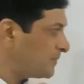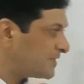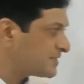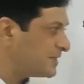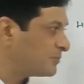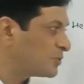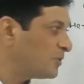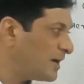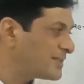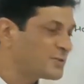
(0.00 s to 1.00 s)
plus m2
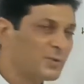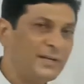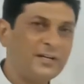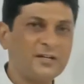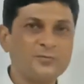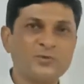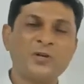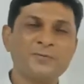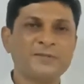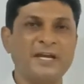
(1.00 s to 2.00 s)
also in terms
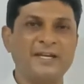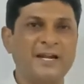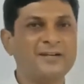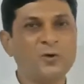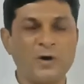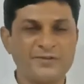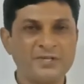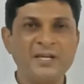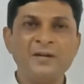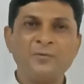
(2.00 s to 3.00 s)
of sine and
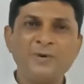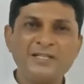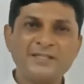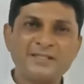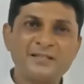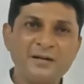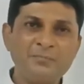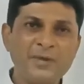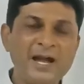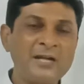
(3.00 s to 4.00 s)
cos. Once
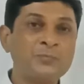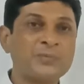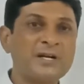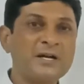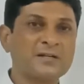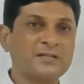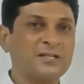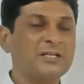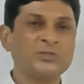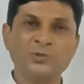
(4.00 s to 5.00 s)
sum and product
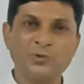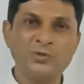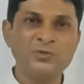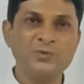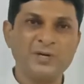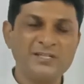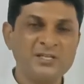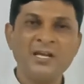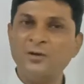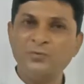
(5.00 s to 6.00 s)
is known to
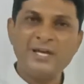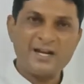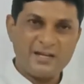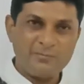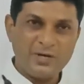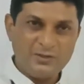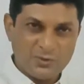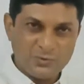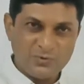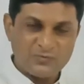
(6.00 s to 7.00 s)
us, we are able
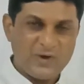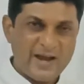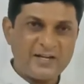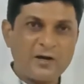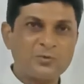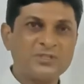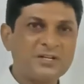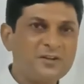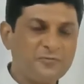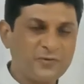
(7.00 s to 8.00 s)
to find out
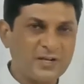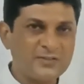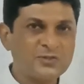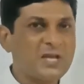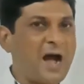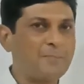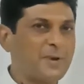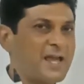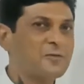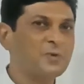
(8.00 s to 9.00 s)
the difference
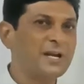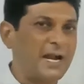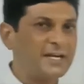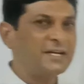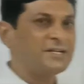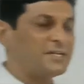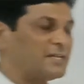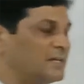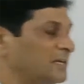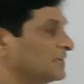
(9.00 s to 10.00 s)
applying one
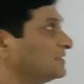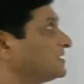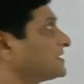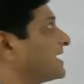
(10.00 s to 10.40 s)
identity. This